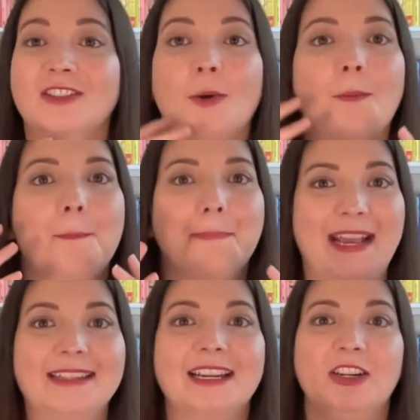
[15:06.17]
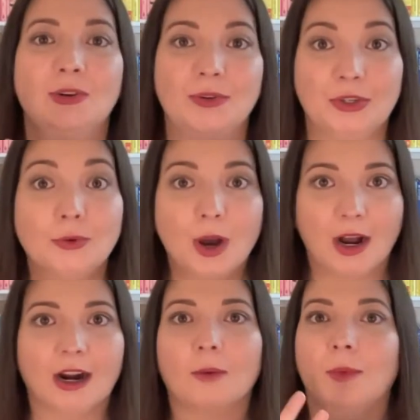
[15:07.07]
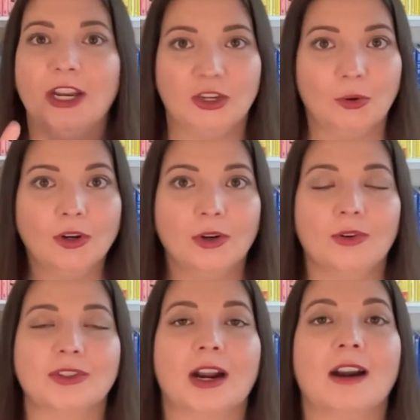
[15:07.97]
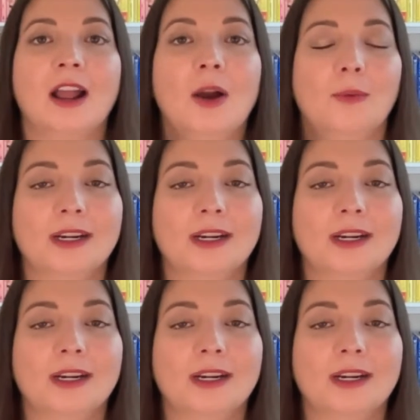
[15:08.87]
So based on who you are, what your goals are,